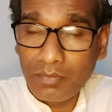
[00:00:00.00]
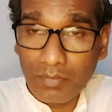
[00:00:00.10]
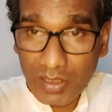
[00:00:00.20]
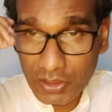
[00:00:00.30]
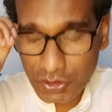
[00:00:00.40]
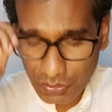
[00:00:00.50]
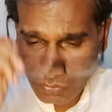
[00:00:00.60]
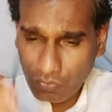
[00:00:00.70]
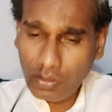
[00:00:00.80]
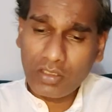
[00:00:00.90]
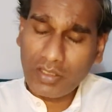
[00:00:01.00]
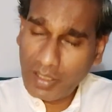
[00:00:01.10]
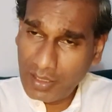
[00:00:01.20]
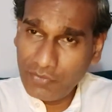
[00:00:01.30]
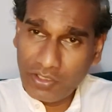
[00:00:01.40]
what I would
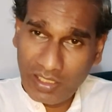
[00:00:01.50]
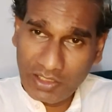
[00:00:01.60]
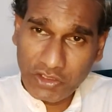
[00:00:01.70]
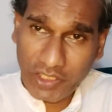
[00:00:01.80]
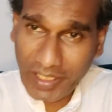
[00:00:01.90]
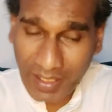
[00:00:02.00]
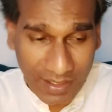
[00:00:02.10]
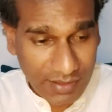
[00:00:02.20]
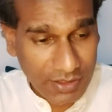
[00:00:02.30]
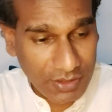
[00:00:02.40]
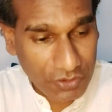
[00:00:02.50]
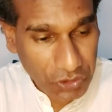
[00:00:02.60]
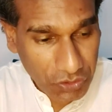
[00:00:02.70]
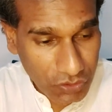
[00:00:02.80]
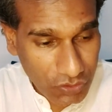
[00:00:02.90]
like to add to
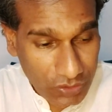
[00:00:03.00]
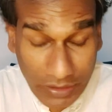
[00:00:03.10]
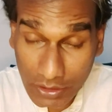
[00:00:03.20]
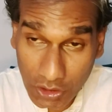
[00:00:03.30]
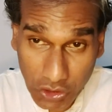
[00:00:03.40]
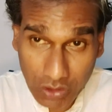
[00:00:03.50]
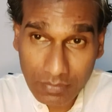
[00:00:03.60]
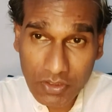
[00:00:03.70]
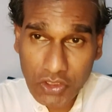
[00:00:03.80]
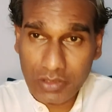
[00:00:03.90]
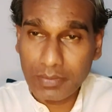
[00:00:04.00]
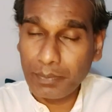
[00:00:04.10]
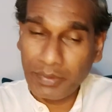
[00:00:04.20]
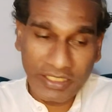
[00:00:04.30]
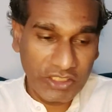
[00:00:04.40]
the Nostradamus
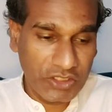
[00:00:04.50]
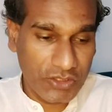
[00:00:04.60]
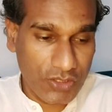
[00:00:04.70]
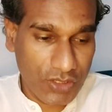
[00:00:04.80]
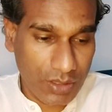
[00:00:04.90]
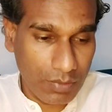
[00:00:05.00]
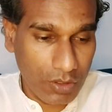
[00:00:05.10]
predictions about